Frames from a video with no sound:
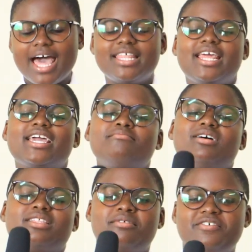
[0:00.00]
and then I get
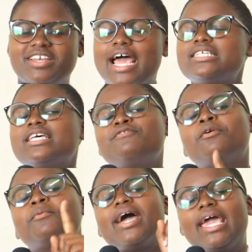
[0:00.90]
back the microphone. I start
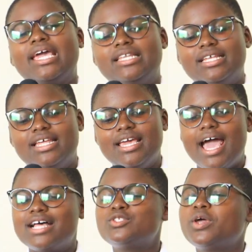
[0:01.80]
from where I ended.
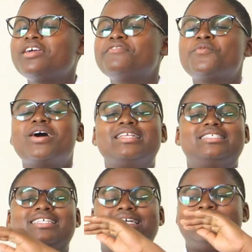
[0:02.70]
And so
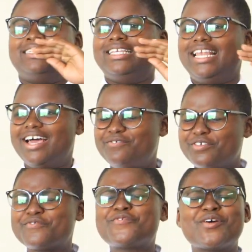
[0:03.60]
everyone started
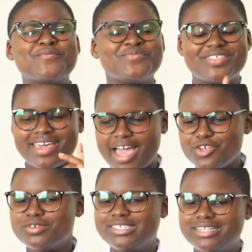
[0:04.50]
laughing. From there,
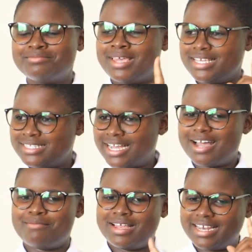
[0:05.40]
you tell me, Esther,
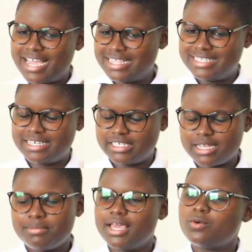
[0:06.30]
come and go and sing.
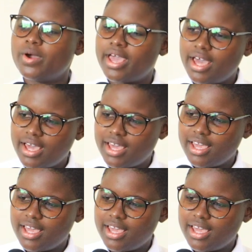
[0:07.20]
I'm like, where?